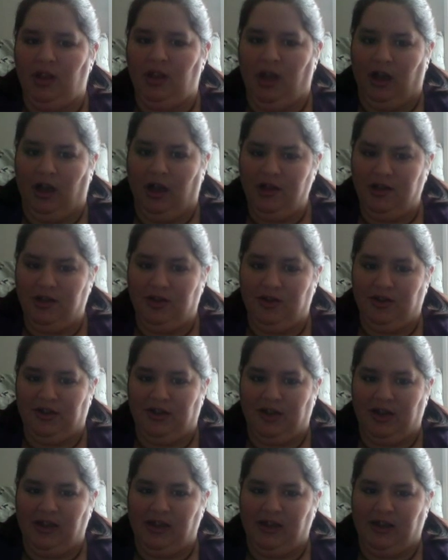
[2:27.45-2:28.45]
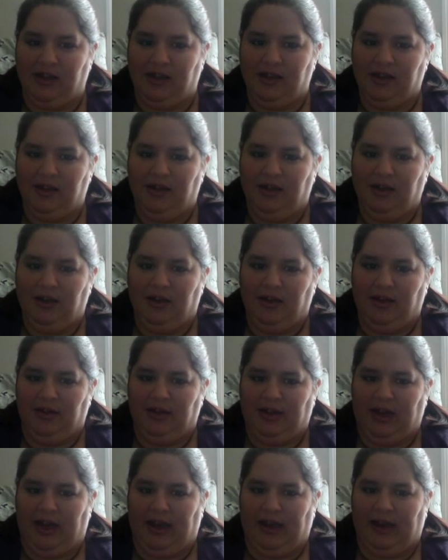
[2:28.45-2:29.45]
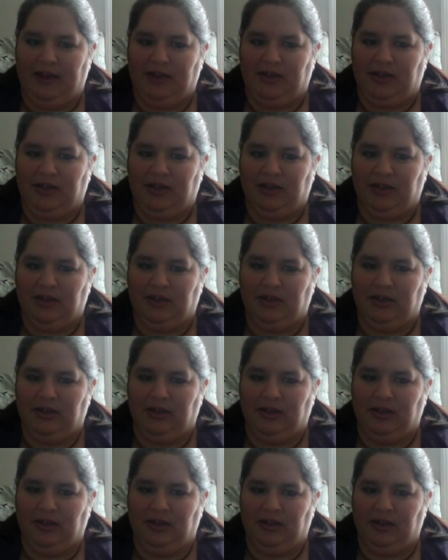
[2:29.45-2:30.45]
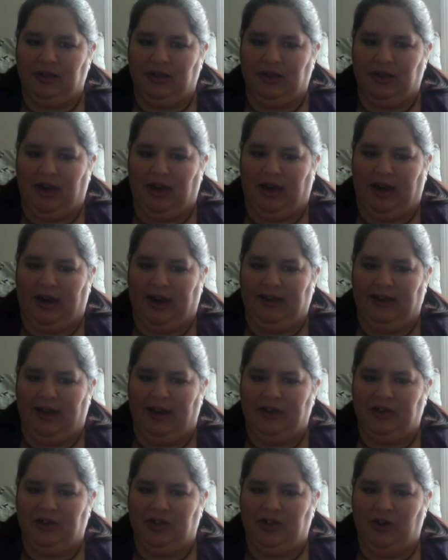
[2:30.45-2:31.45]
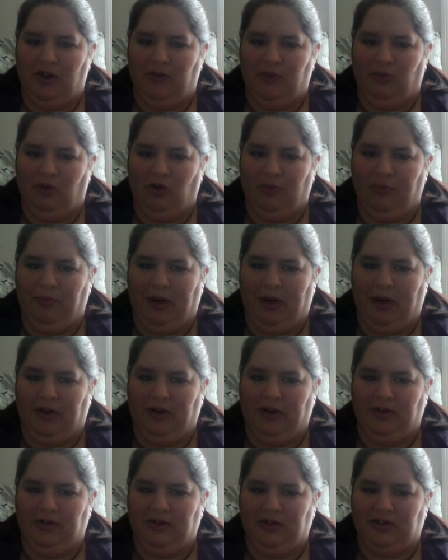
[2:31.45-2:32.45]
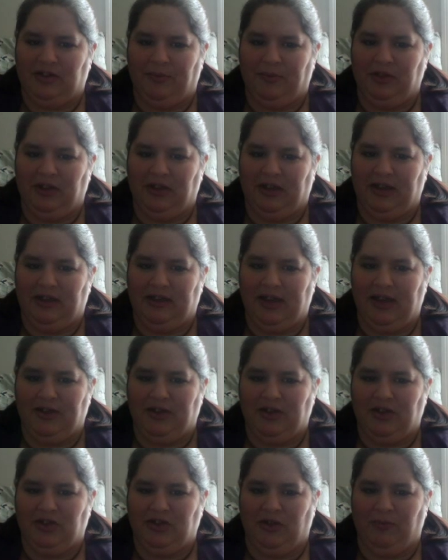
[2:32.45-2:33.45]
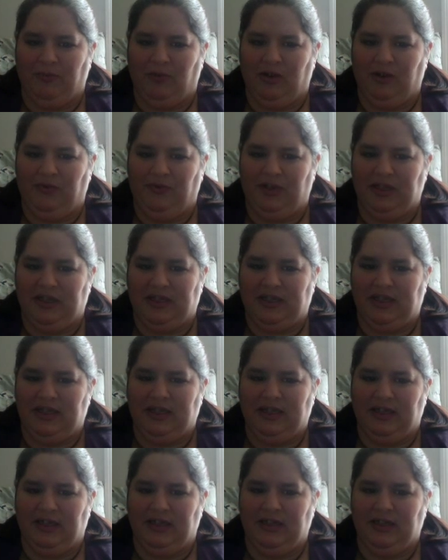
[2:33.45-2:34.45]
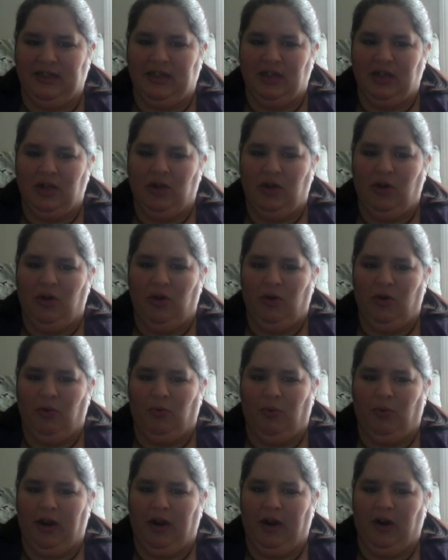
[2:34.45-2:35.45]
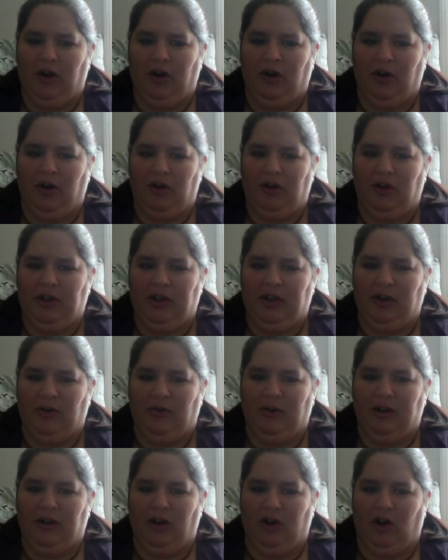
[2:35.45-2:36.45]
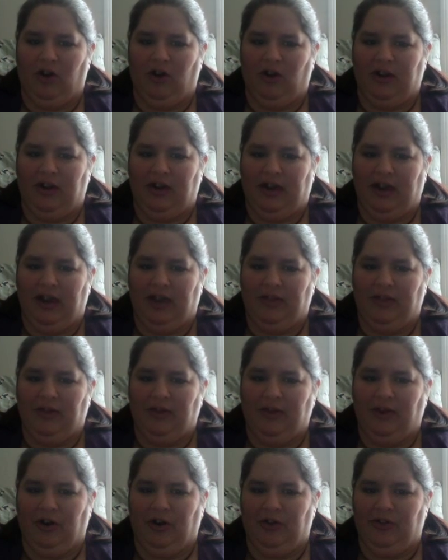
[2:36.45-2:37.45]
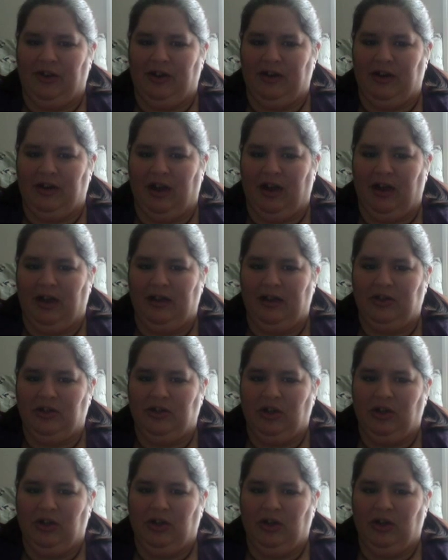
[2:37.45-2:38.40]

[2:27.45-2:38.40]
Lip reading: I also think that I'd like to know more about some of the contestants on previous seasons, where, you know, are they together, are they not?